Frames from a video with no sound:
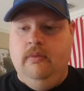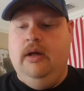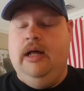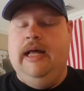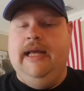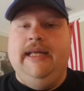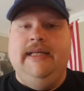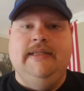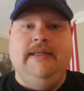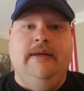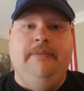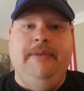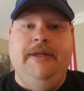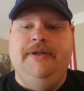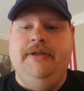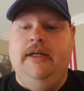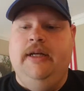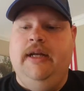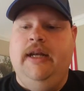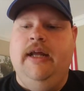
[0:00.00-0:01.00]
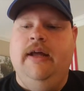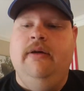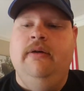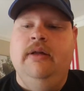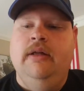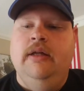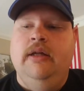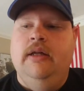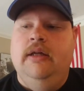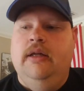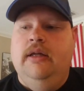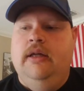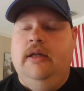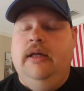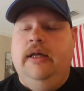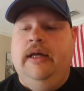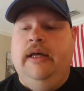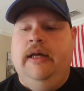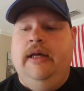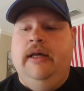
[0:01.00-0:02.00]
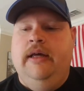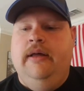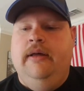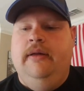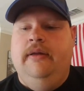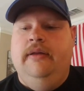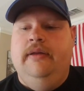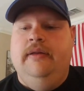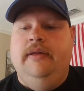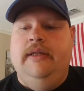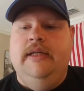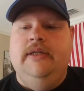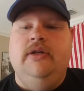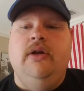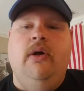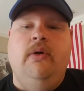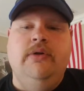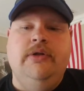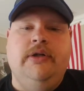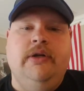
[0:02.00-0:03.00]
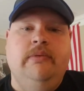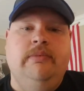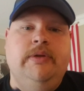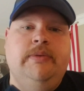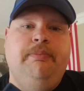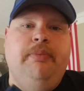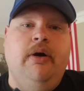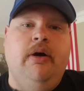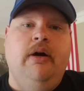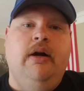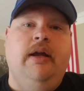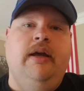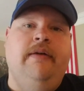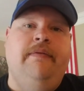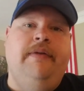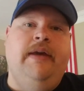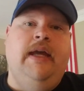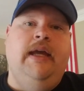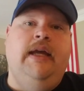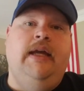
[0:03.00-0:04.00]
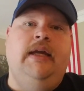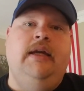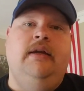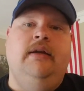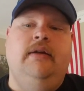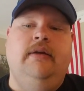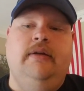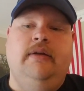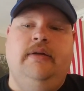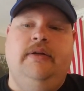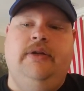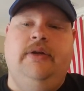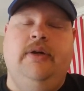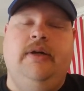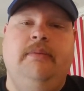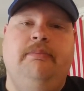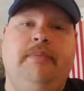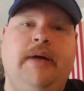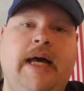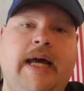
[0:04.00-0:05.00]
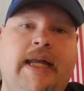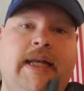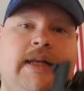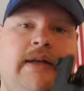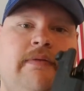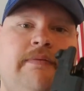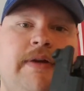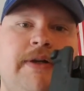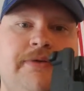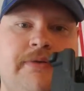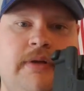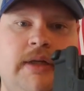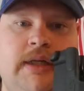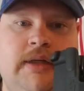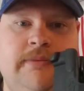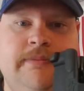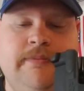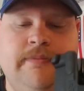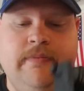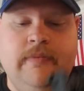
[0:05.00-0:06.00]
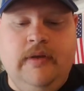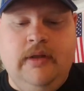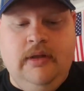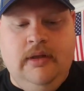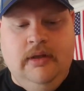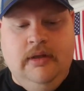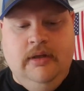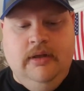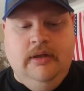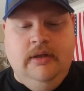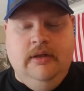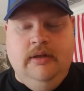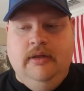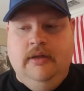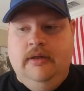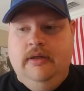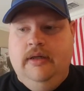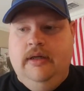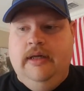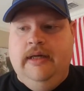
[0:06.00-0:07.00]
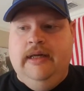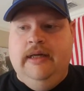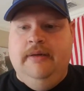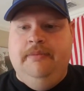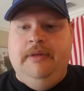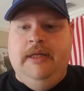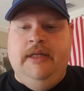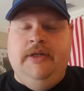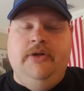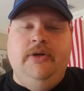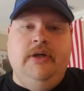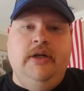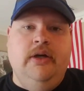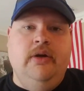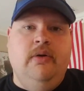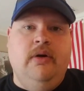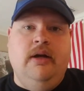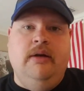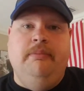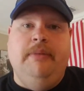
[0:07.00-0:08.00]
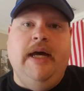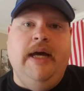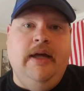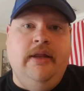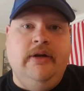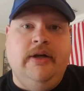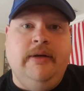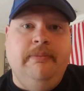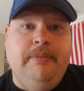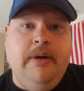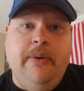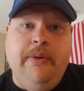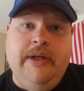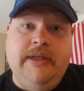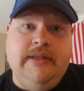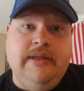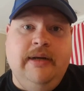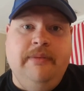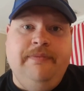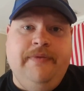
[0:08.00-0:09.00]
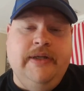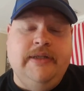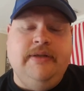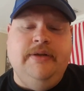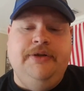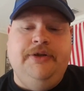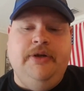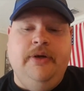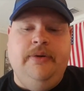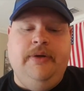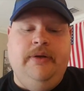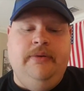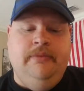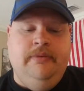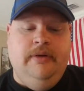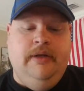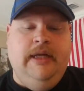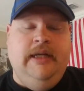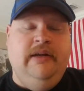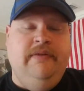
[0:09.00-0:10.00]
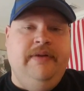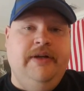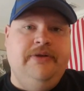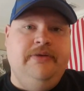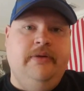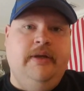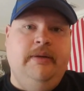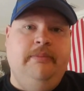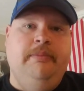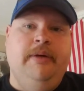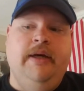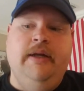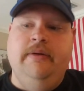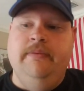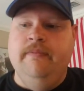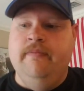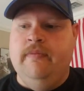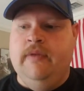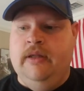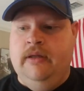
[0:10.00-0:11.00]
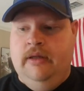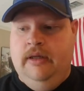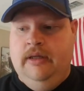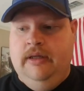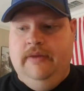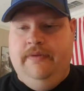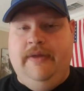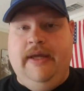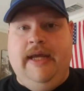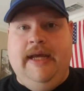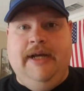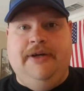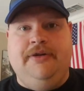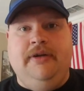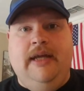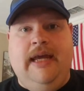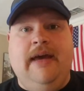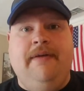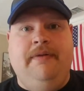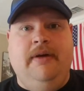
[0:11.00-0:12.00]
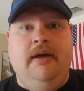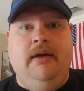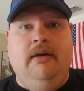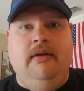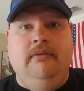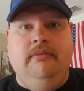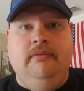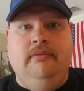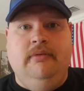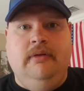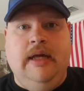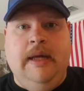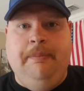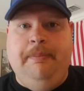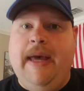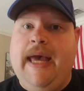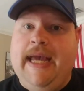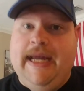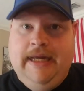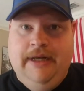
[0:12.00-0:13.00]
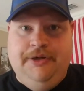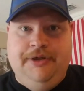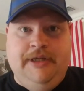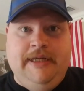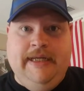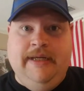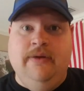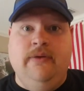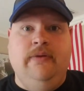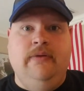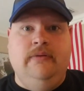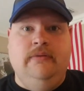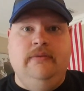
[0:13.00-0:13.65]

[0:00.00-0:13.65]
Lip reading: I guess I can mention it now. This holster was part of you can buy it individually, and you can go on and buy other components that I'm fixing to show you individually, but they actually have a package deal.